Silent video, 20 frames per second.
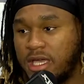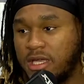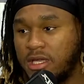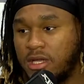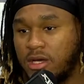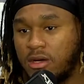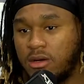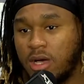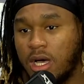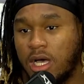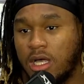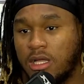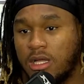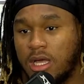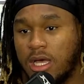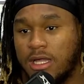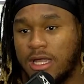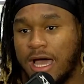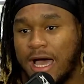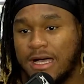You know,
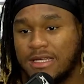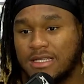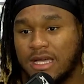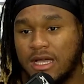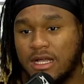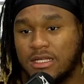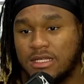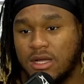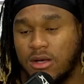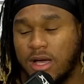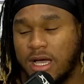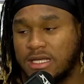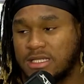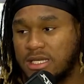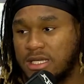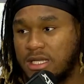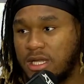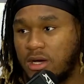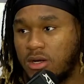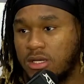the outsiders don't
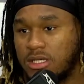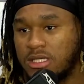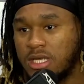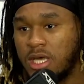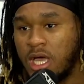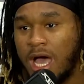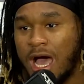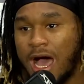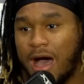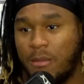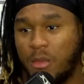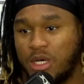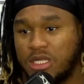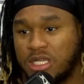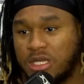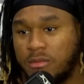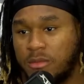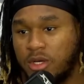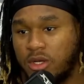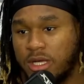actually notice how much
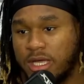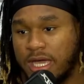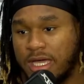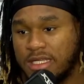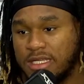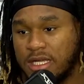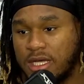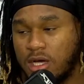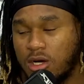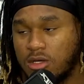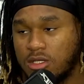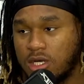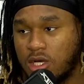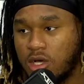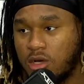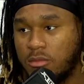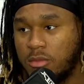communication goes on,